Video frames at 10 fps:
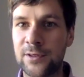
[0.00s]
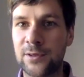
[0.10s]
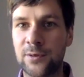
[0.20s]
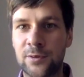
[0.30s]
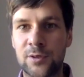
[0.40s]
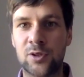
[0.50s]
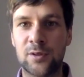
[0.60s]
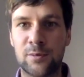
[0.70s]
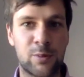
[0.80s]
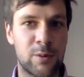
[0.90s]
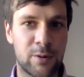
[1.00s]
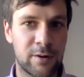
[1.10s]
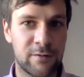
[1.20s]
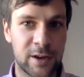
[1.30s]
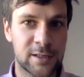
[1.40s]
So should people
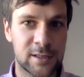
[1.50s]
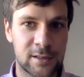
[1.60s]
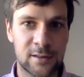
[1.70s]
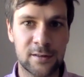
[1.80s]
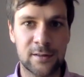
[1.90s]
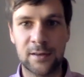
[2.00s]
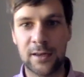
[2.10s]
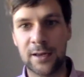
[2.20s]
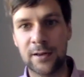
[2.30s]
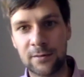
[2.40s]
invest and uh,